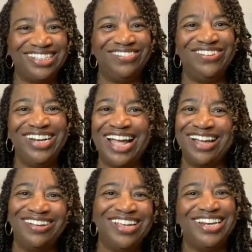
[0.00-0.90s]
So we're
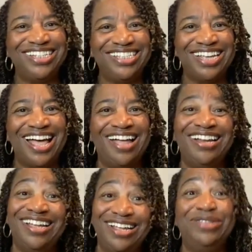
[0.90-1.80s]
not going to get into all
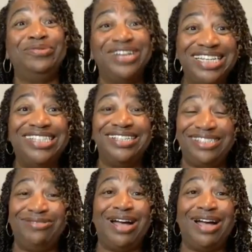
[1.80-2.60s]
the other reasons